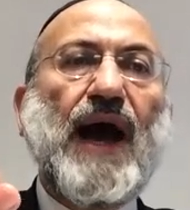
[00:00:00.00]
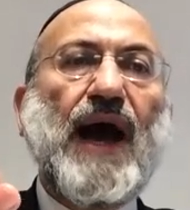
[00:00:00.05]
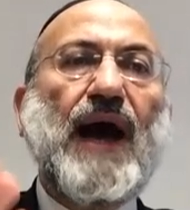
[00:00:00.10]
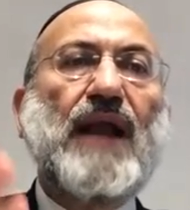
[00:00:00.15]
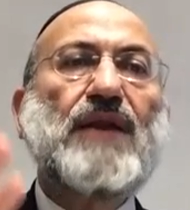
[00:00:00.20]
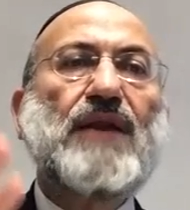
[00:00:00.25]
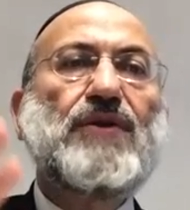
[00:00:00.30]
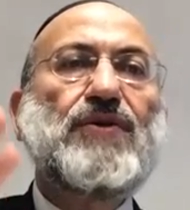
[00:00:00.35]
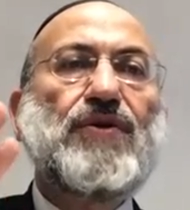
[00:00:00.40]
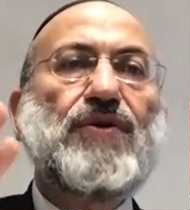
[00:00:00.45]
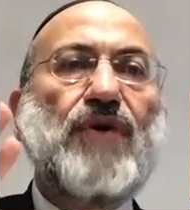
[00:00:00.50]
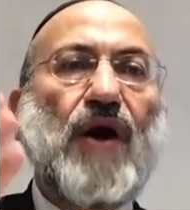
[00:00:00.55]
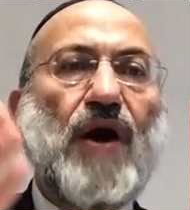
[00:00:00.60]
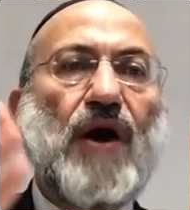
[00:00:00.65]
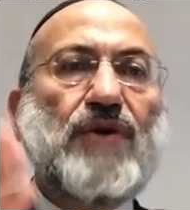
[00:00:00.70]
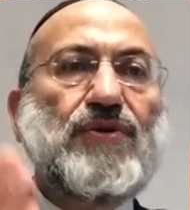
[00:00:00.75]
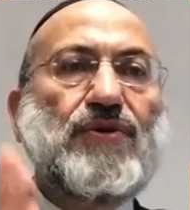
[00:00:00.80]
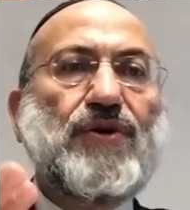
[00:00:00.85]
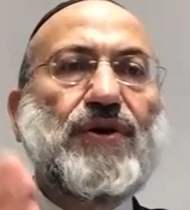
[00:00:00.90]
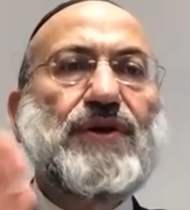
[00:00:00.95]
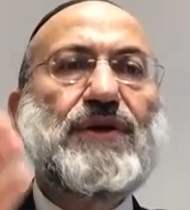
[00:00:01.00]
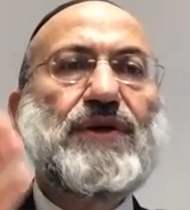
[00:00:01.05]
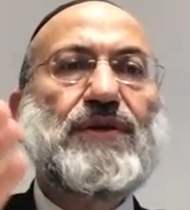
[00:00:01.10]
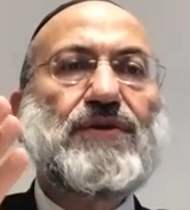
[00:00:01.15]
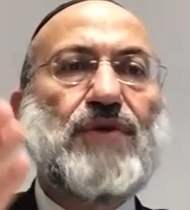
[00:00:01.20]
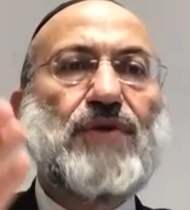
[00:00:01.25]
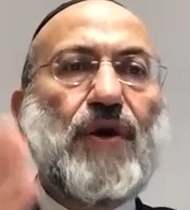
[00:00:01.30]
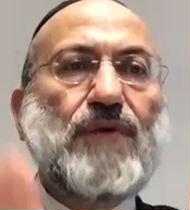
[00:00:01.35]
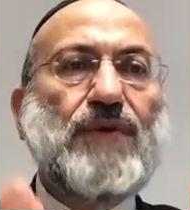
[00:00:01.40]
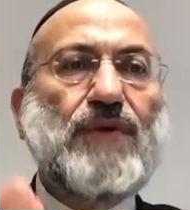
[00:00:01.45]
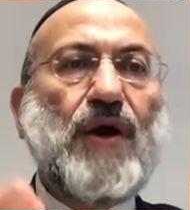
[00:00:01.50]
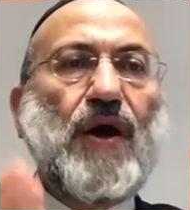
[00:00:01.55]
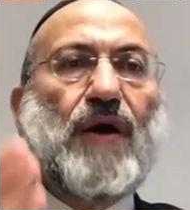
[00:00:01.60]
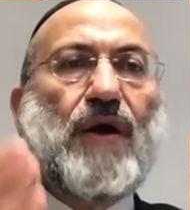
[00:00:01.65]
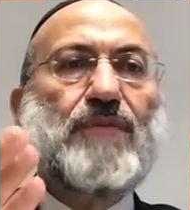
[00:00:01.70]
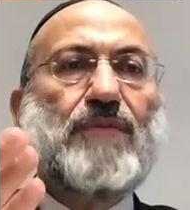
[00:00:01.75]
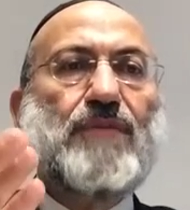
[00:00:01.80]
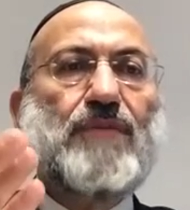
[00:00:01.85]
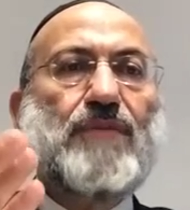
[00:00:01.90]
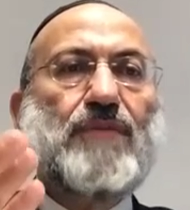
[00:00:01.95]
Hello, Anochi
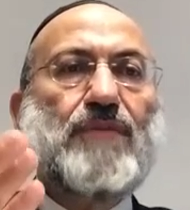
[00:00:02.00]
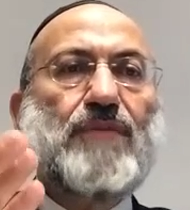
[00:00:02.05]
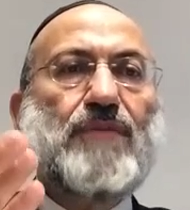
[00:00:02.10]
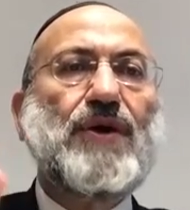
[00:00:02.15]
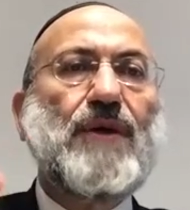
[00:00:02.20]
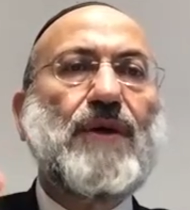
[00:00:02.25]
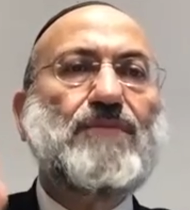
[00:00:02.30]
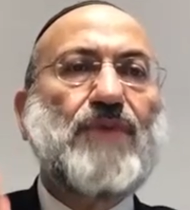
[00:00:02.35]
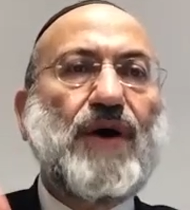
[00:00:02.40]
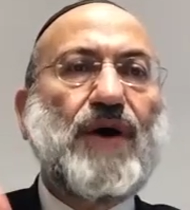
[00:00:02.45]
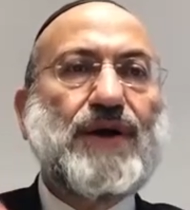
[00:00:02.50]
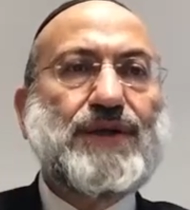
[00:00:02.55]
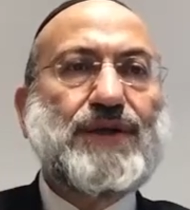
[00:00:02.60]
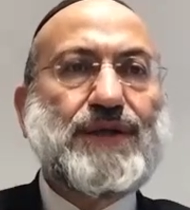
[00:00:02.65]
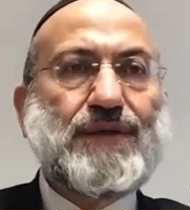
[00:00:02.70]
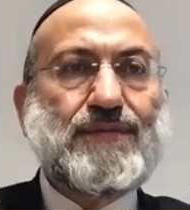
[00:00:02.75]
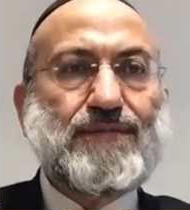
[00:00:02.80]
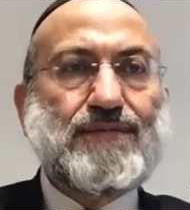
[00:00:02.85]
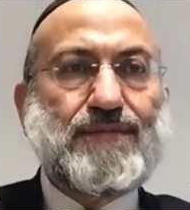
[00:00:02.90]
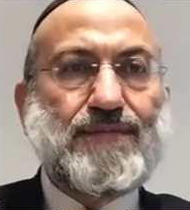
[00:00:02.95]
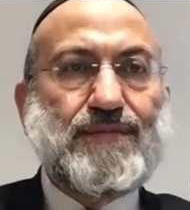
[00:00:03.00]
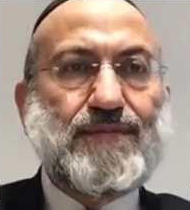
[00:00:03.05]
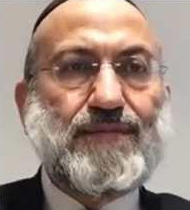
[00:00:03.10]
Tovlach Na'asara Banim.